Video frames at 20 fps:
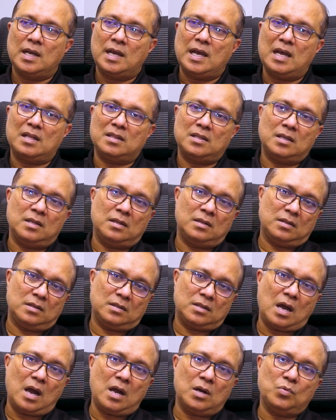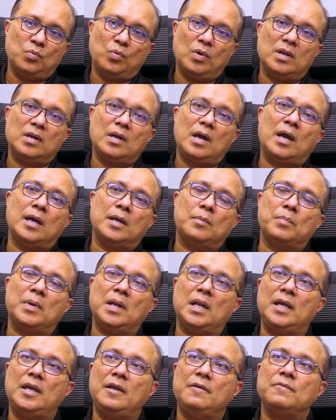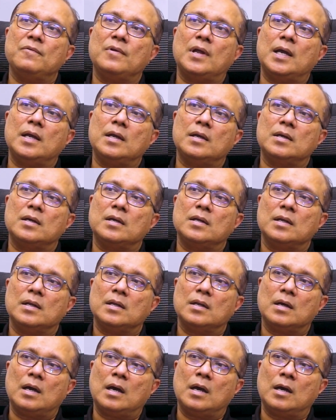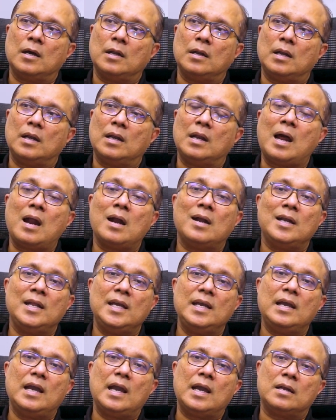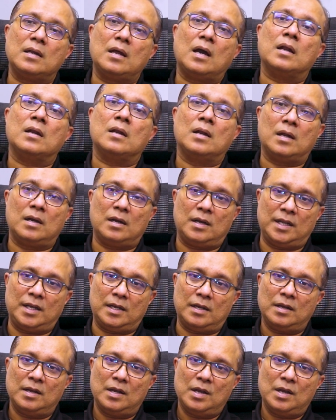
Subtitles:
And then third one, I believe, like learning and unlearning.